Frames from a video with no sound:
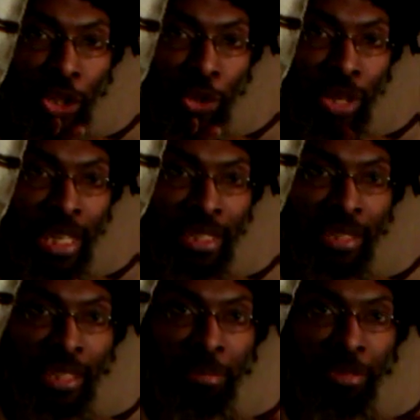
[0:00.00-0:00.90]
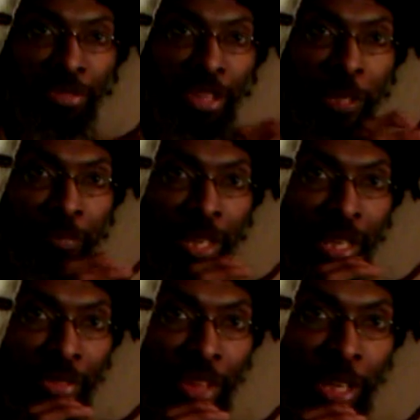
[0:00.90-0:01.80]
You can get to some of
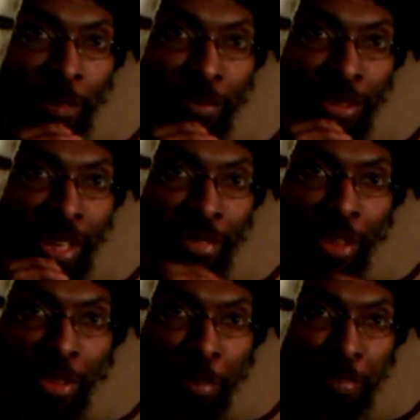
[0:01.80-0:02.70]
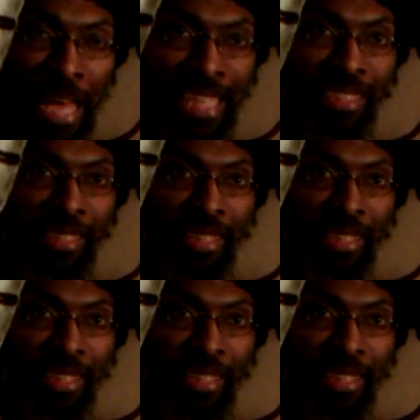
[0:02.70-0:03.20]
the best